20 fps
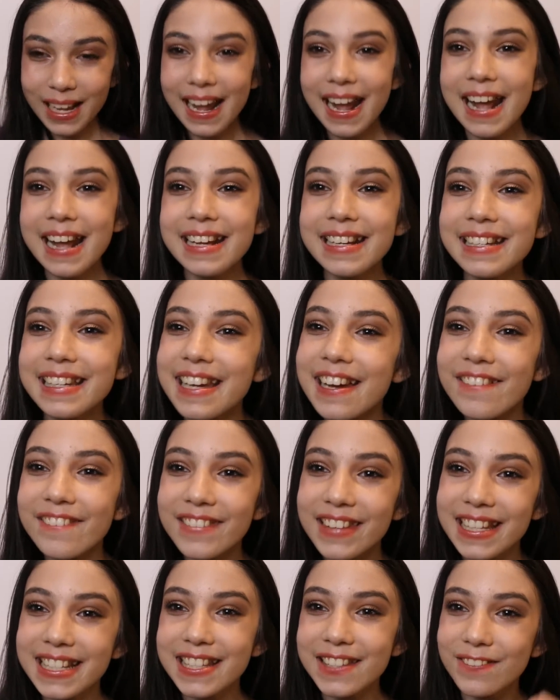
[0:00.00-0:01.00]
and
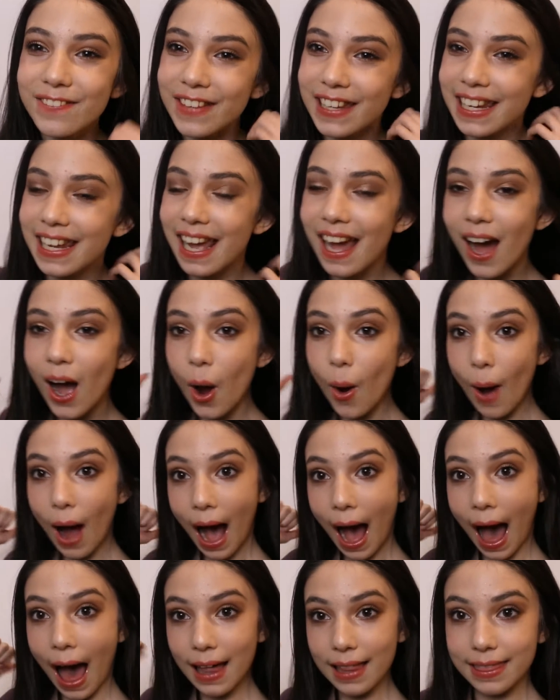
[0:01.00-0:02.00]
give this video
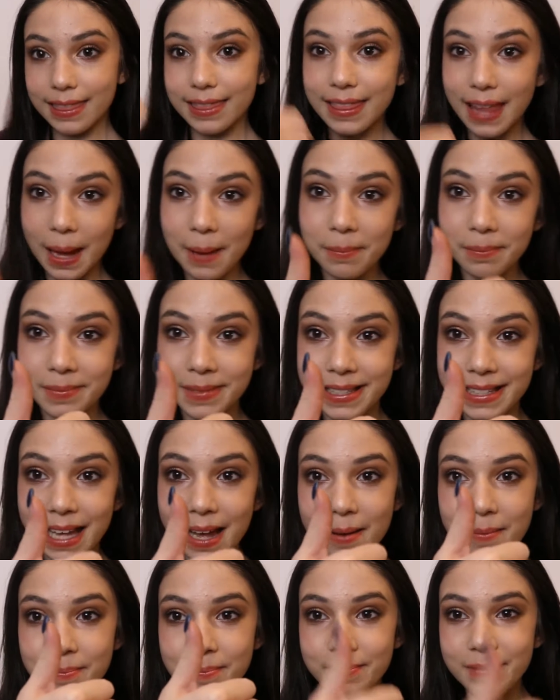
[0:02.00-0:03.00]
a thumbs
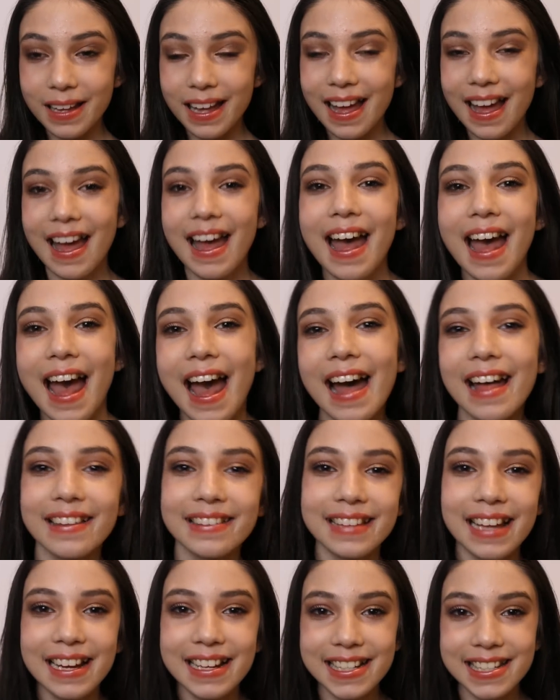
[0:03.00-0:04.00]
up.
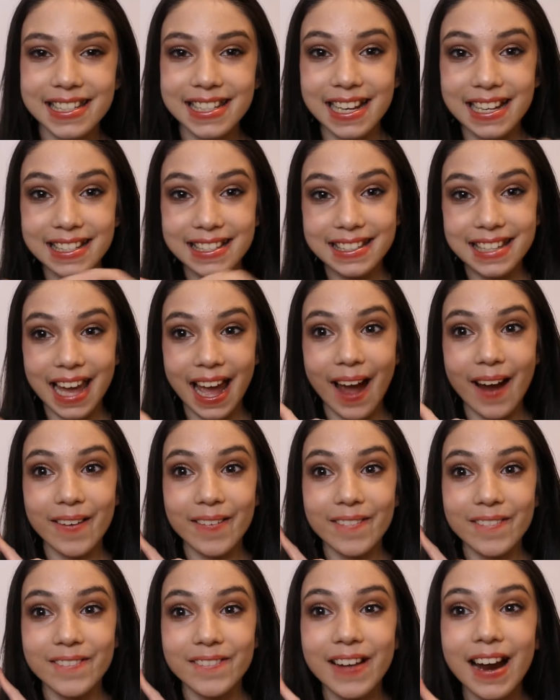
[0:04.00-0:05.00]
And let's just get
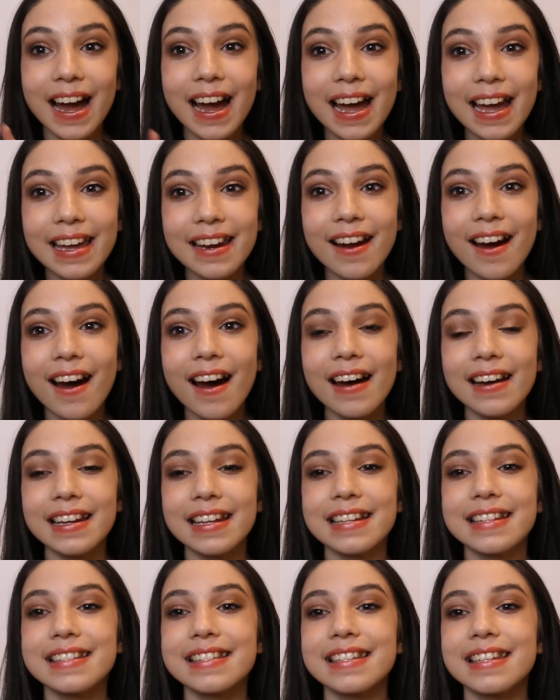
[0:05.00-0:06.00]
right on
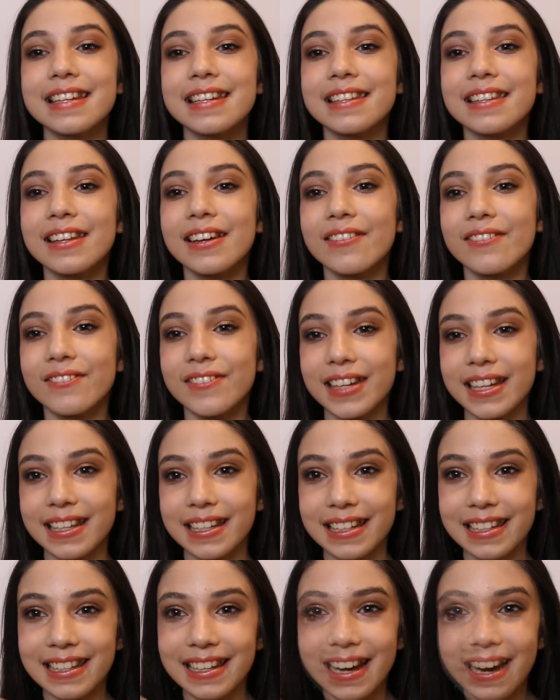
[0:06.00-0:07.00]
into the video.
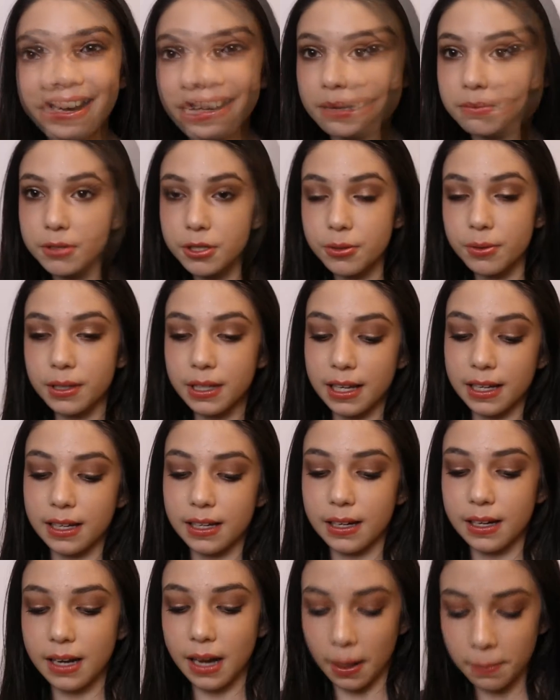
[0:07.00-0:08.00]
So since I'm doing like
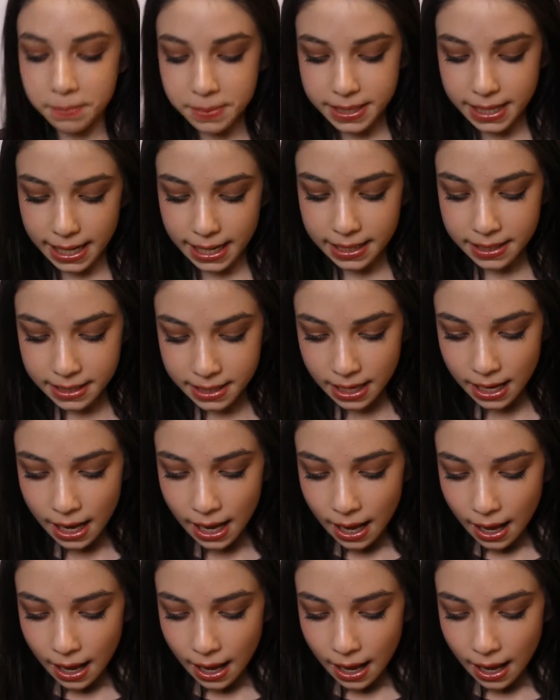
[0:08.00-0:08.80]
an update,